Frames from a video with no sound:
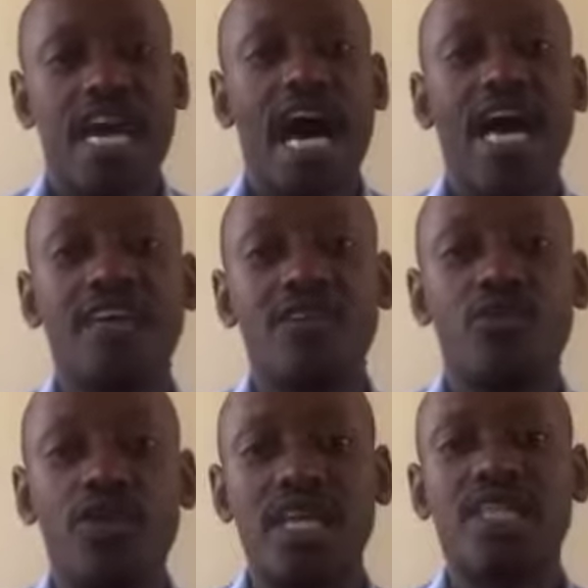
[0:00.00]
I
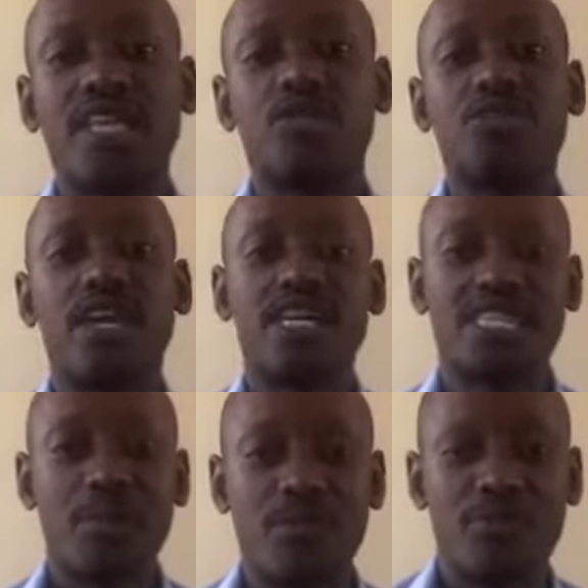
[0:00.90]
related it with an
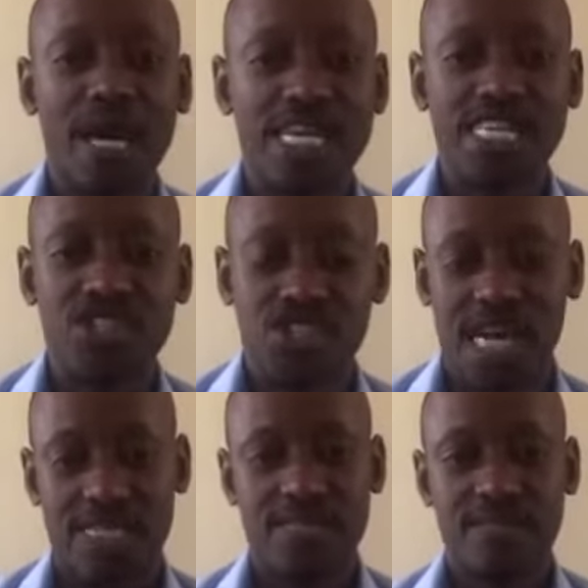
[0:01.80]
example of buying a
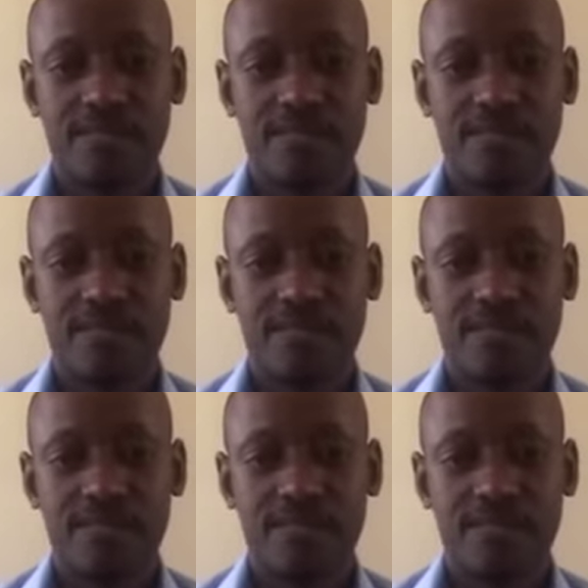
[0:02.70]
shirt.